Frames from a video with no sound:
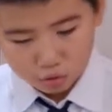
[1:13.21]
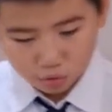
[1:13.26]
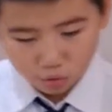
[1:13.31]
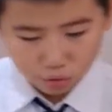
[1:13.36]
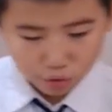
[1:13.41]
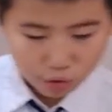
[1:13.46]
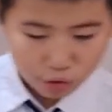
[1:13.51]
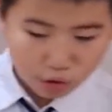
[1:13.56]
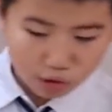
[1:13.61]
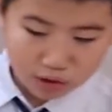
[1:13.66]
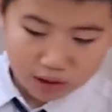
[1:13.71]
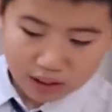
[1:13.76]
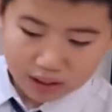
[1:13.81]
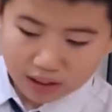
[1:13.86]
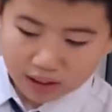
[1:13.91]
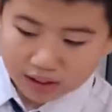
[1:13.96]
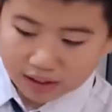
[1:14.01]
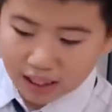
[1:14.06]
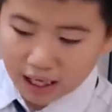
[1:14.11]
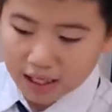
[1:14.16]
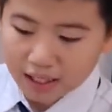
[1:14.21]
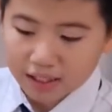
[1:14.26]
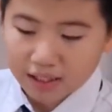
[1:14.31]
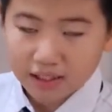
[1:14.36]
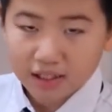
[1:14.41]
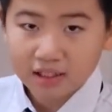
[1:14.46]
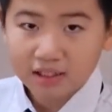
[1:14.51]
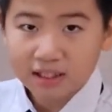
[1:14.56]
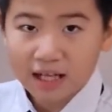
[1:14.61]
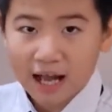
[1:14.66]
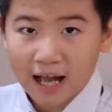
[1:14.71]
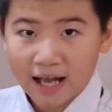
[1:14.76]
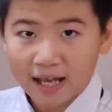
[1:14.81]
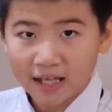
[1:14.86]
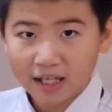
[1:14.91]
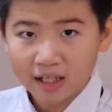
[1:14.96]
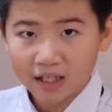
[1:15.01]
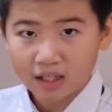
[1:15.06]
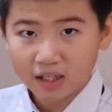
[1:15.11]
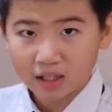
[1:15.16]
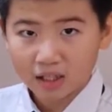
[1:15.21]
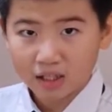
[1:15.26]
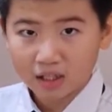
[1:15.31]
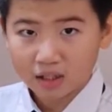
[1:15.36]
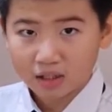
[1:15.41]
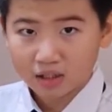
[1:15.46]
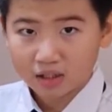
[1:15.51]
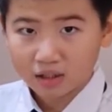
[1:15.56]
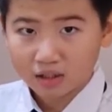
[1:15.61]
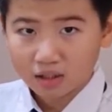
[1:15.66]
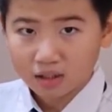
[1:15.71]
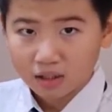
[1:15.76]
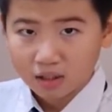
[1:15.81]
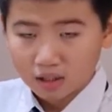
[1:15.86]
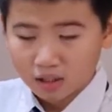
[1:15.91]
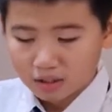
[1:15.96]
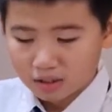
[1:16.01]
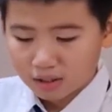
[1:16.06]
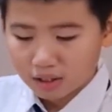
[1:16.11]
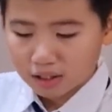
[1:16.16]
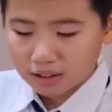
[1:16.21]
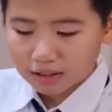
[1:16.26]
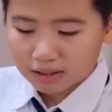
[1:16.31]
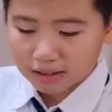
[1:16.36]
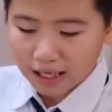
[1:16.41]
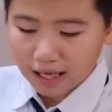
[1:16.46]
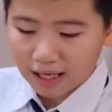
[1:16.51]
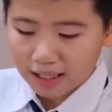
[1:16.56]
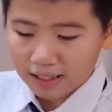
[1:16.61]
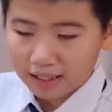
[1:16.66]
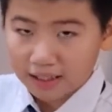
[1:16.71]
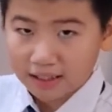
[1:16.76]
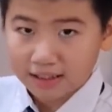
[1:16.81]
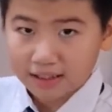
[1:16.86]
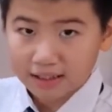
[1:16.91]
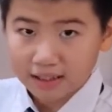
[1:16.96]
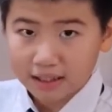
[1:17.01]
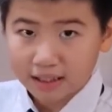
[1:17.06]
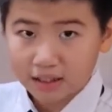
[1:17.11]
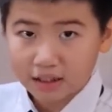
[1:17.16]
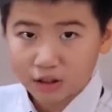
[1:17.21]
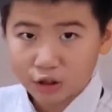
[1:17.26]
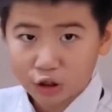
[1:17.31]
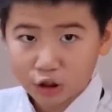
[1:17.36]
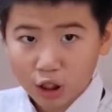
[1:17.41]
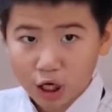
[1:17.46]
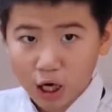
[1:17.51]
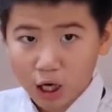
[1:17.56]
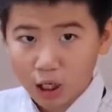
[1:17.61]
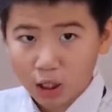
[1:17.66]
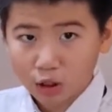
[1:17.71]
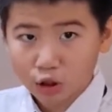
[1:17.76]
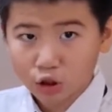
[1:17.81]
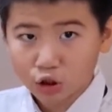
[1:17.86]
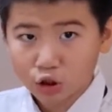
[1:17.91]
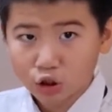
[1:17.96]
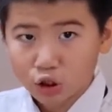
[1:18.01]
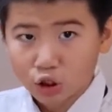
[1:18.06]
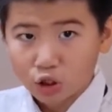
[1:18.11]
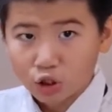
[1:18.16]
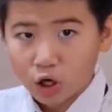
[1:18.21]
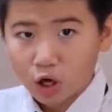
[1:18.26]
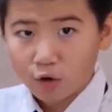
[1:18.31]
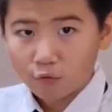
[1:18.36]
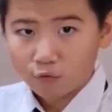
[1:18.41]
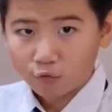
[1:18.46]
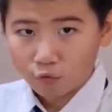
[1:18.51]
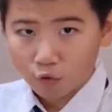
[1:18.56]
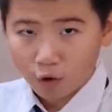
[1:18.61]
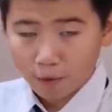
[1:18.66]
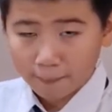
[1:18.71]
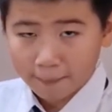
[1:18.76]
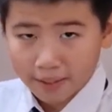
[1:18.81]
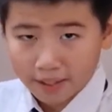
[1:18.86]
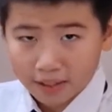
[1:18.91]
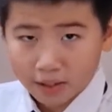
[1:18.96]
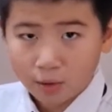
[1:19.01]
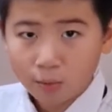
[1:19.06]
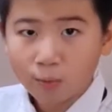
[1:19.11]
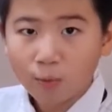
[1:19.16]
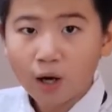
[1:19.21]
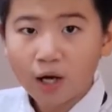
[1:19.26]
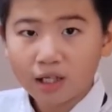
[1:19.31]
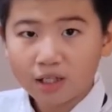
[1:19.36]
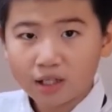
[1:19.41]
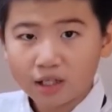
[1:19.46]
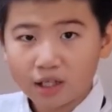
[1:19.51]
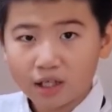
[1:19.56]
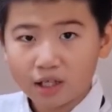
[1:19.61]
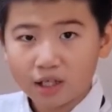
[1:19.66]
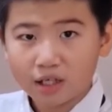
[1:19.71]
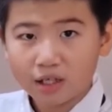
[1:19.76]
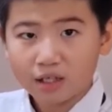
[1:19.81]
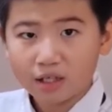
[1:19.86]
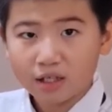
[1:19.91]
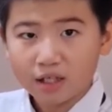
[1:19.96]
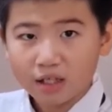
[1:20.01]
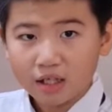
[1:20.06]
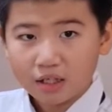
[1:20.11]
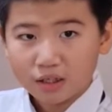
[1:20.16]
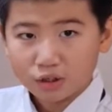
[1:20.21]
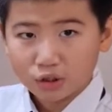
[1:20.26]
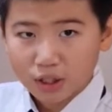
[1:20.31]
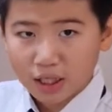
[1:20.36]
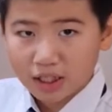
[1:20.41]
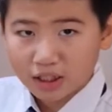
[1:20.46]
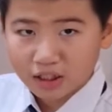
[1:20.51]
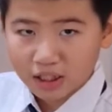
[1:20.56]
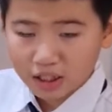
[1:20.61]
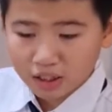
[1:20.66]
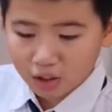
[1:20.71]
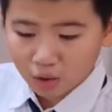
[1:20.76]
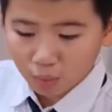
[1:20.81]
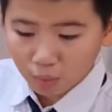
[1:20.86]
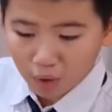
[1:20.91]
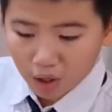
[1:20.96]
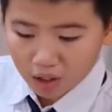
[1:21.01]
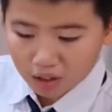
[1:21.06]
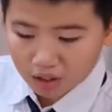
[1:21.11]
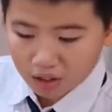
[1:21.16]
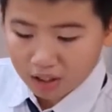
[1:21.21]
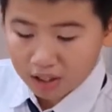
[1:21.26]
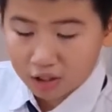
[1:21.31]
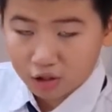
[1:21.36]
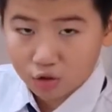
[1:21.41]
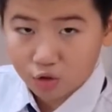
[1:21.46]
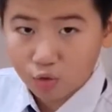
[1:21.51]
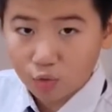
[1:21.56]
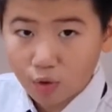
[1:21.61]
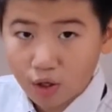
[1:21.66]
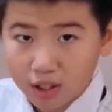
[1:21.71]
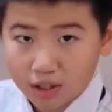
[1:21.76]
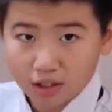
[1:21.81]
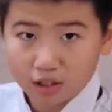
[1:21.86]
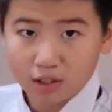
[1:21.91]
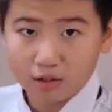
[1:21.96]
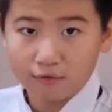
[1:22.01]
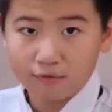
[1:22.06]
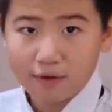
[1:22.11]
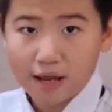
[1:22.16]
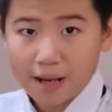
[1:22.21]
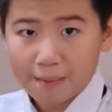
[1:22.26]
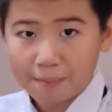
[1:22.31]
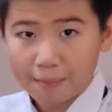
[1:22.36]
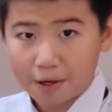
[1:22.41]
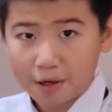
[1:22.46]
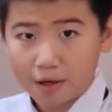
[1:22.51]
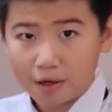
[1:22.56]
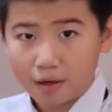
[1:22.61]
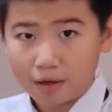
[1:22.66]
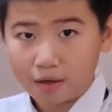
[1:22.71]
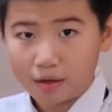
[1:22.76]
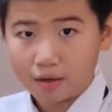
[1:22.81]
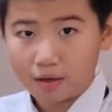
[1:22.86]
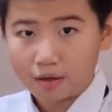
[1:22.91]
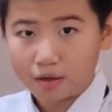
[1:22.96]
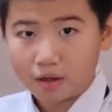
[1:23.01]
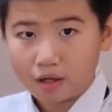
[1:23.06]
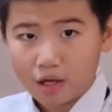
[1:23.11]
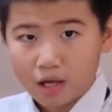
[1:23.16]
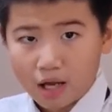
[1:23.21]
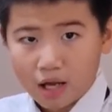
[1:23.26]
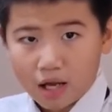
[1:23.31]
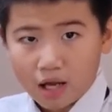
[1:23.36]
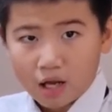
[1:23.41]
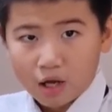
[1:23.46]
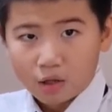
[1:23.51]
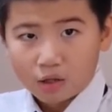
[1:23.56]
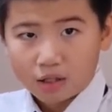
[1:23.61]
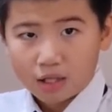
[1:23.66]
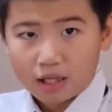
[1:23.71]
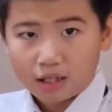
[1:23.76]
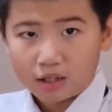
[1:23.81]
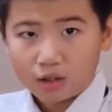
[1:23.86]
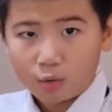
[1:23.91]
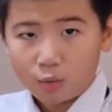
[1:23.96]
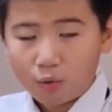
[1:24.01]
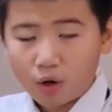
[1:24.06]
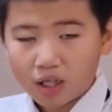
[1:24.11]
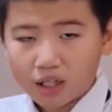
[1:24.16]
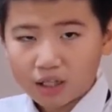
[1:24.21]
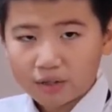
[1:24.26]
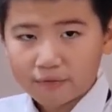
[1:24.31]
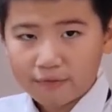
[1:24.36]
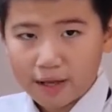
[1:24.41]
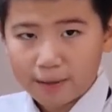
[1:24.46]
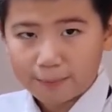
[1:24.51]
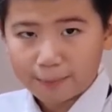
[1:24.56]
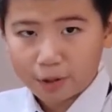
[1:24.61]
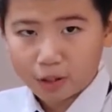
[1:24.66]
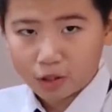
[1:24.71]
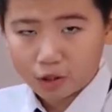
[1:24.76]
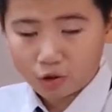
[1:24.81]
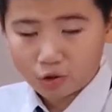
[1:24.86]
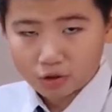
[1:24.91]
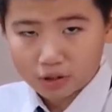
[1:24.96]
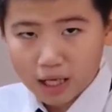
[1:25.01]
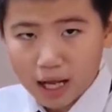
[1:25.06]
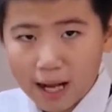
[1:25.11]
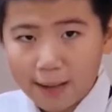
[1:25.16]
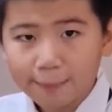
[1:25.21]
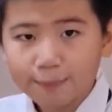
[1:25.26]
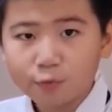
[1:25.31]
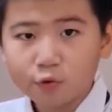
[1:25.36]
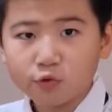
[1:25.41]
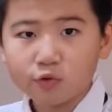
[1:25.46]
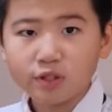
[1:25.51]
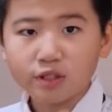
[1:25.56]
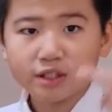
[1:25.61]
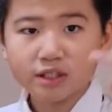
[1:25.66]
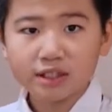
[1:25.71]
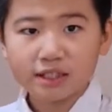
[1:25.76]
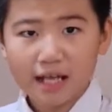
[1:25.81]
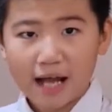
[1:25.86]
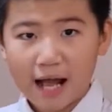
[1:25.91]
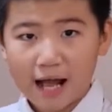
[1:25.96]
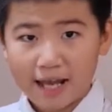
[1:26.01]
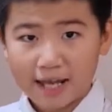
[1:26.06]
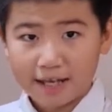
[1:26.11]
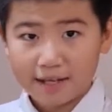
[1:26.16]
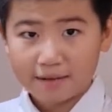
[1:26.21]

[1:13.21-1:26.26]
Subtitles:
Do you see the sun in the sky? The sun is in charge of forming the water, changing the water into water vapor. Then the water vapor goes up to the sky.